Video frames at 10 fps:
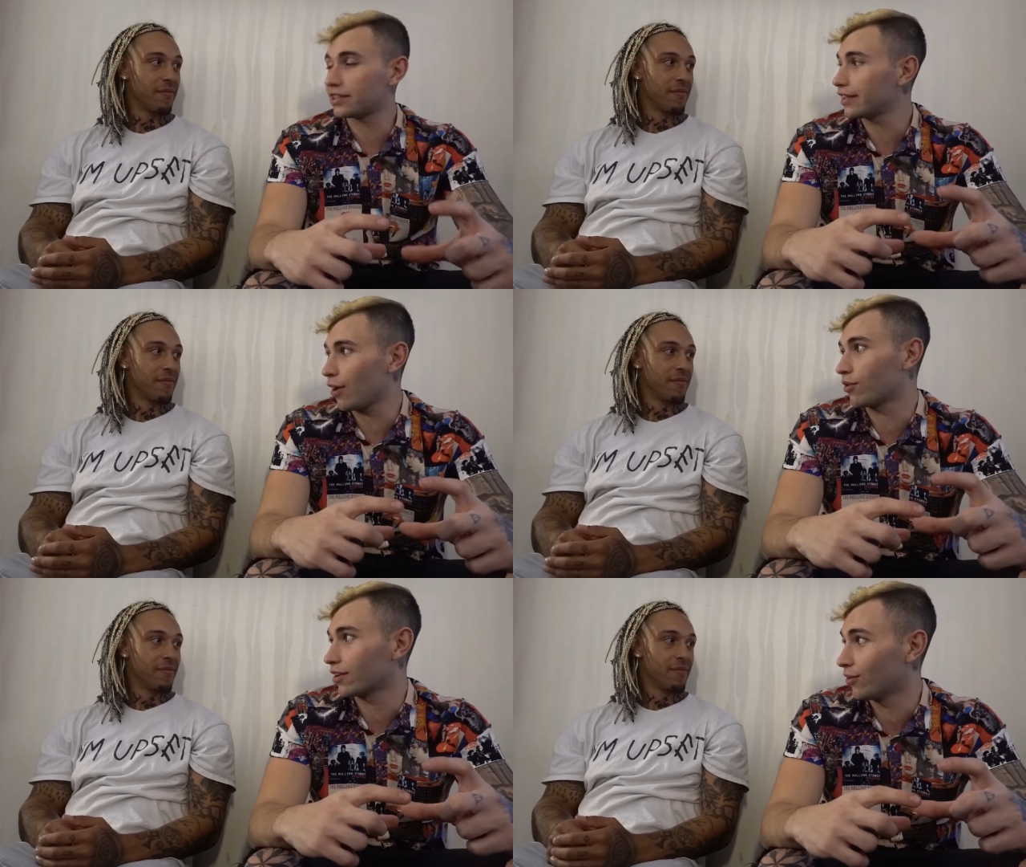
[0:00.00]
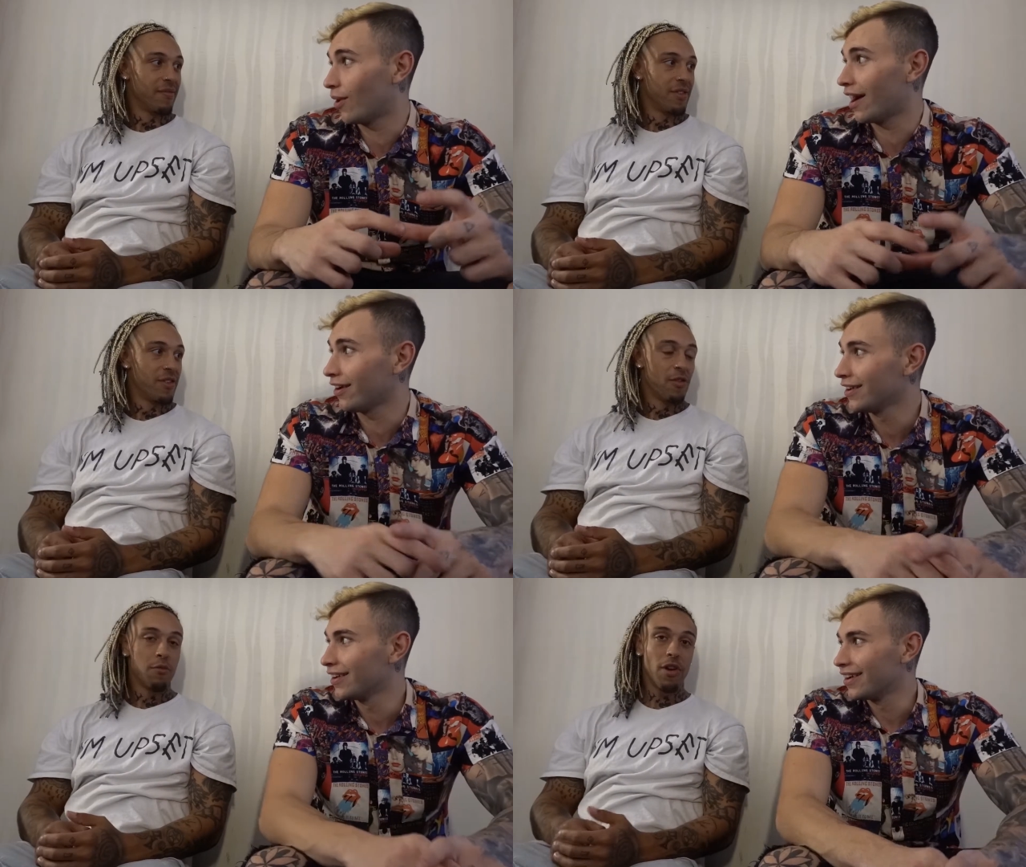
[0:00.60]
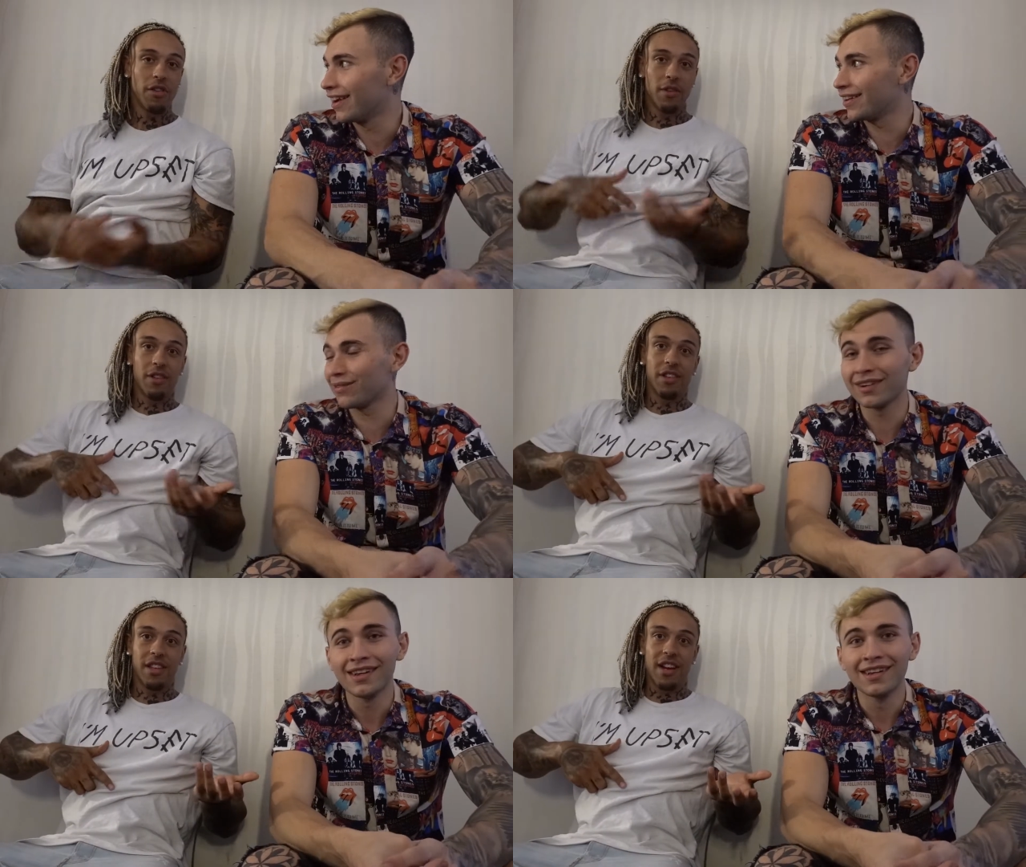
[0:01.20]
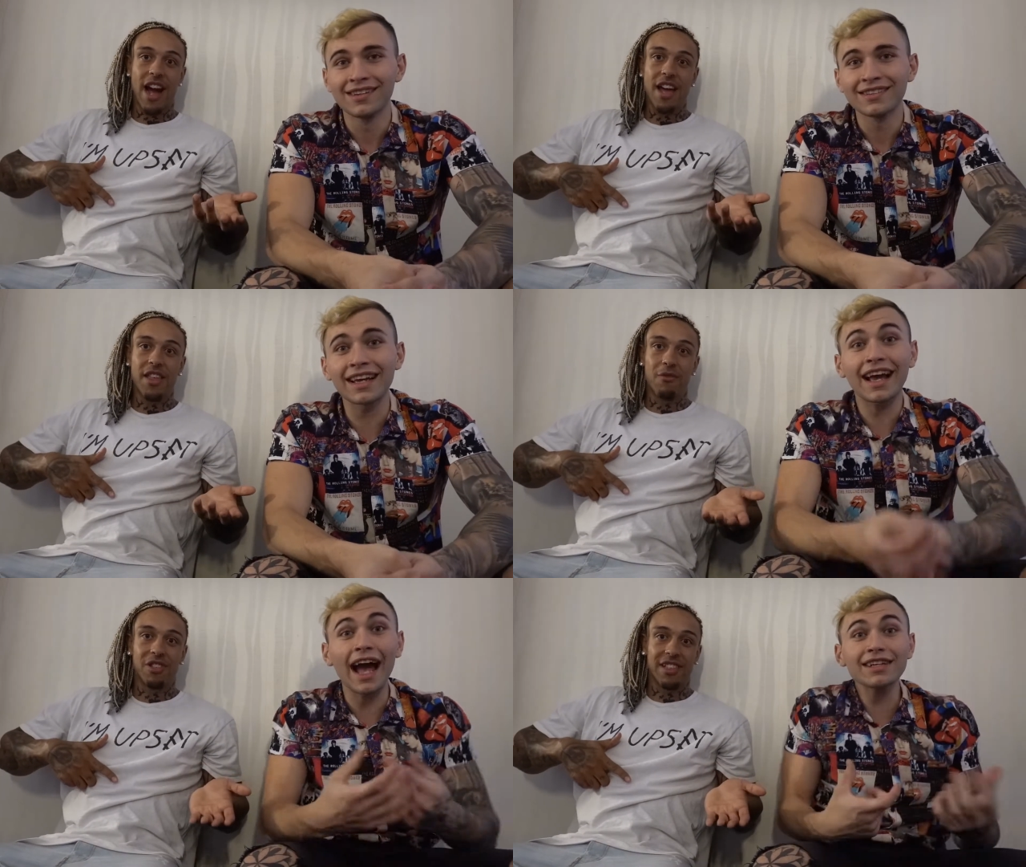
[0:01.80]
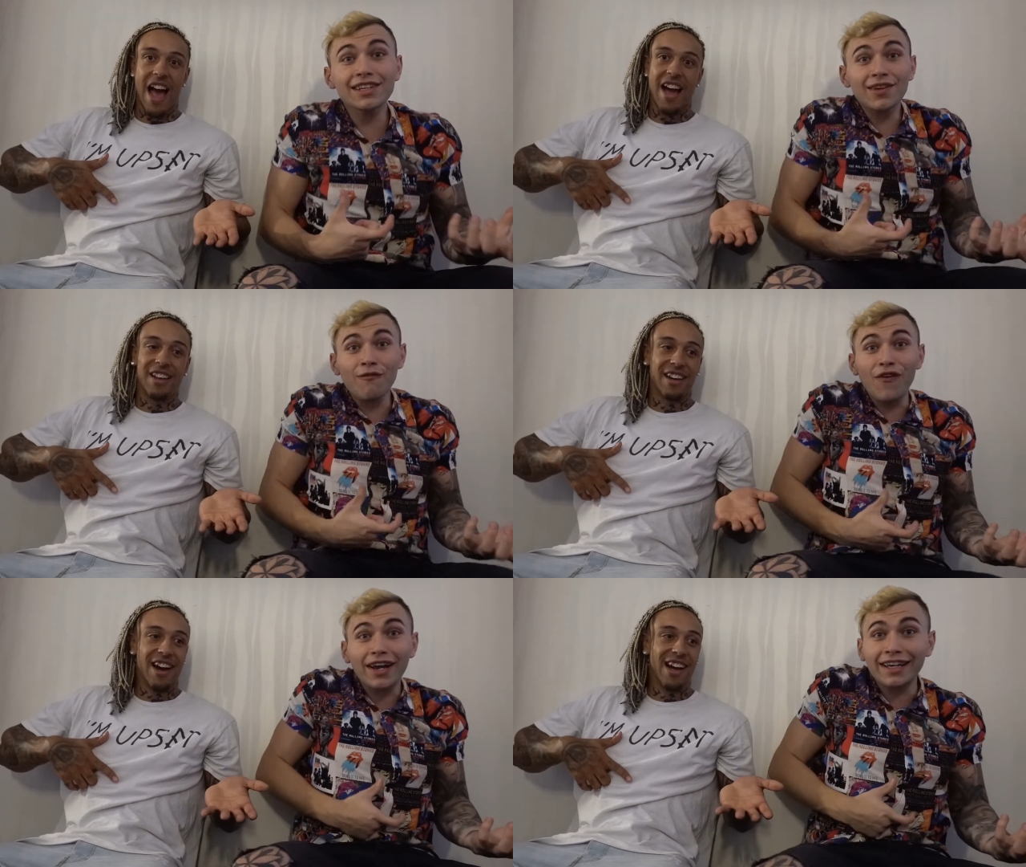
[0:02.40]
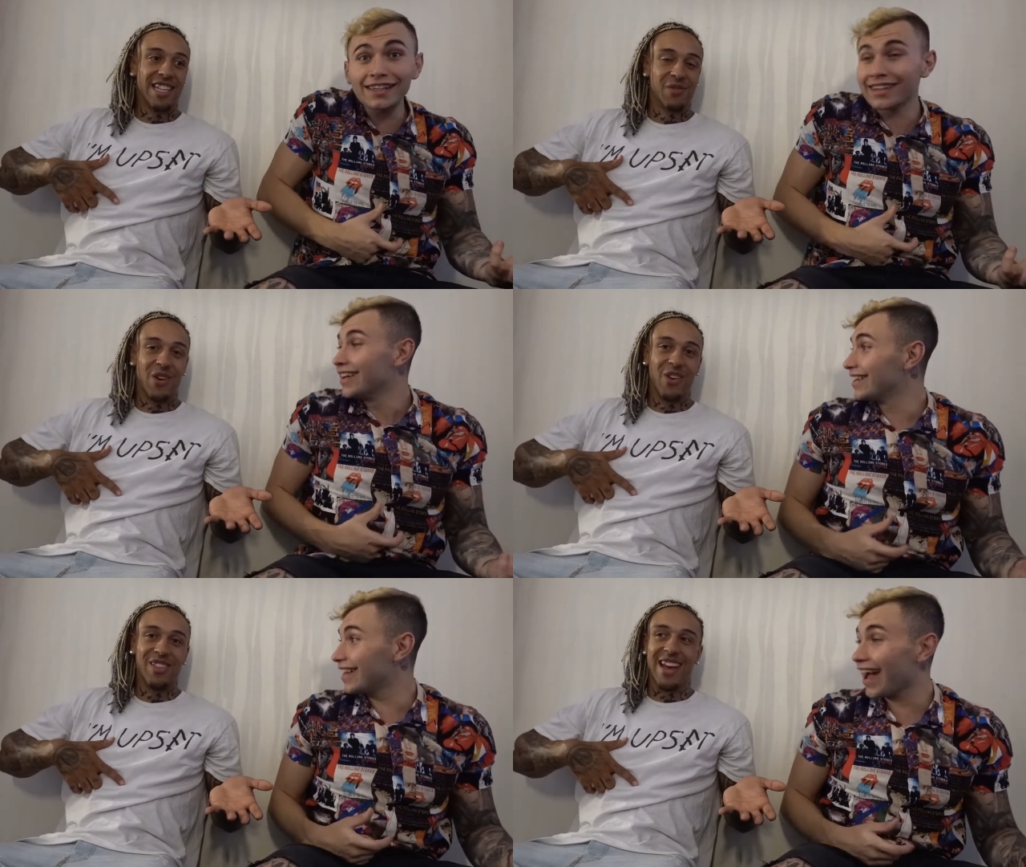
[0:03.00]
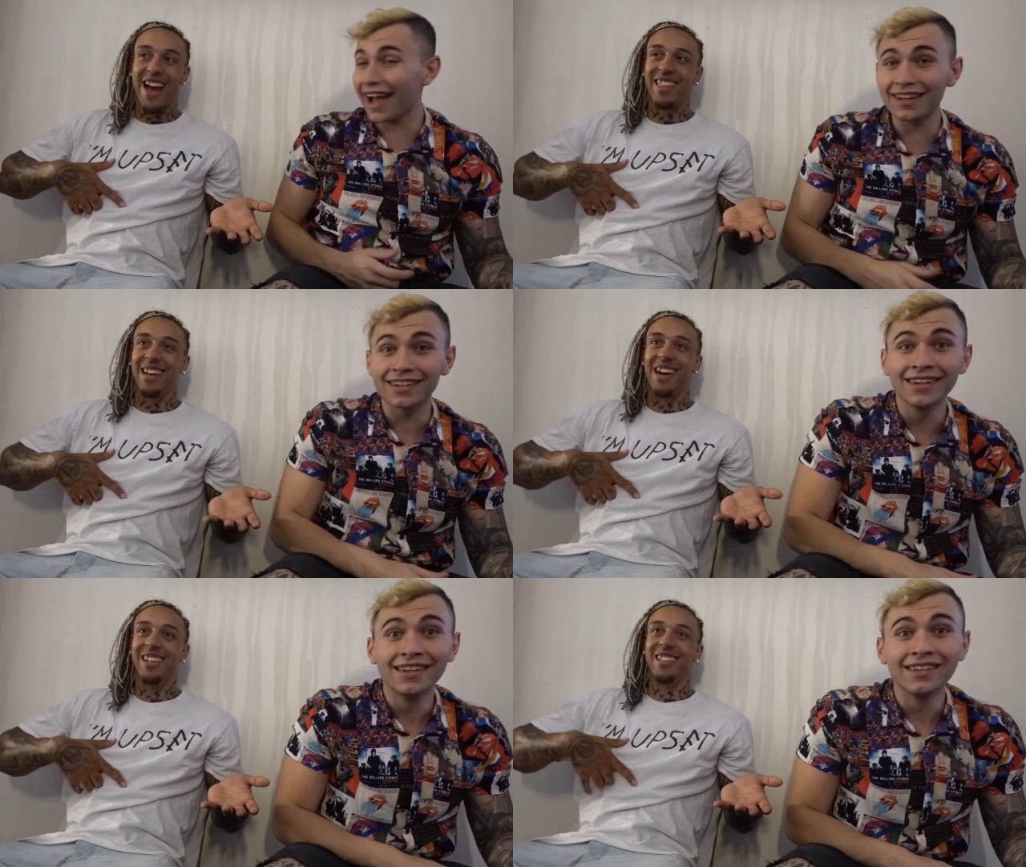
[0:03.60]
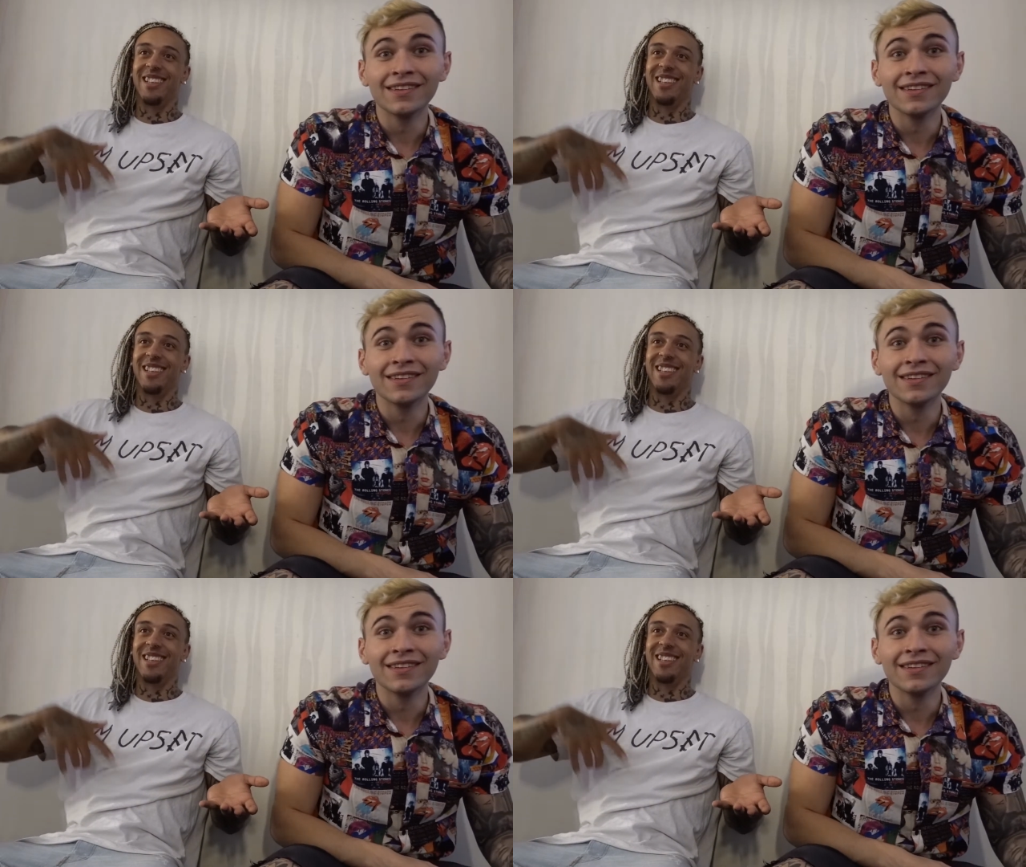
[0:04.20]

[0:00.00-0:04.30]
Speaker 1: seen that one in a while."
Speaker 2: Bro, they were, the guy, the that guys was, had the fucking, guns, bro. Yeah. They had the guns.